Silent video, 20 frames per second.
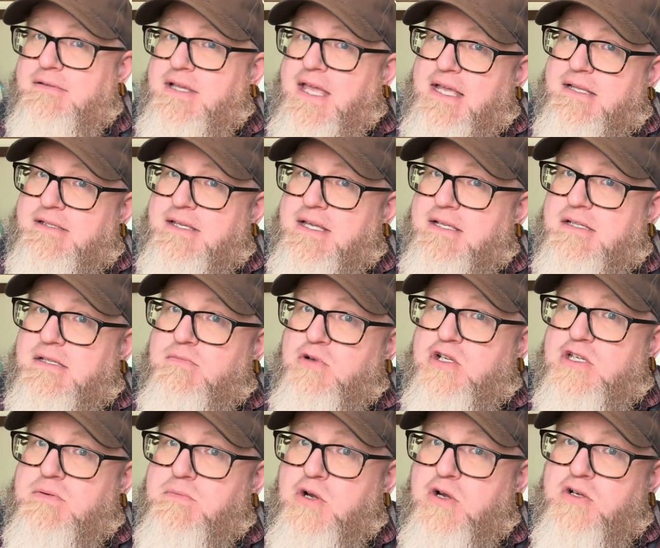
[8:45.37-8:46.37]
Kiss, kiss,
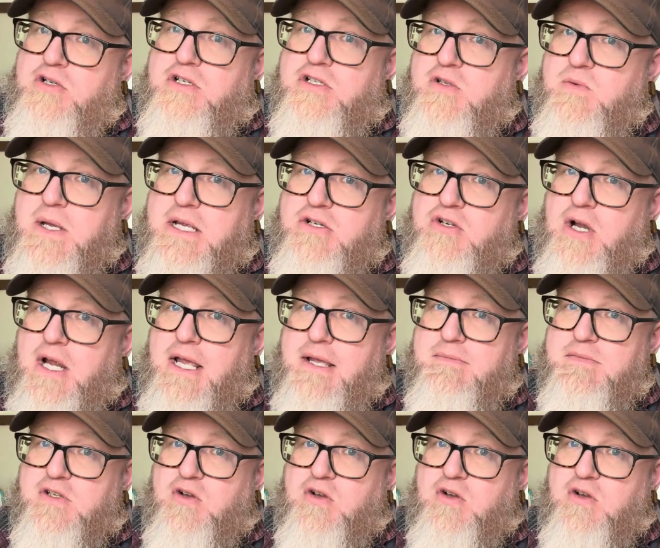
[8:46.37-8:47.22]
smooch, smooch, sweet dreams.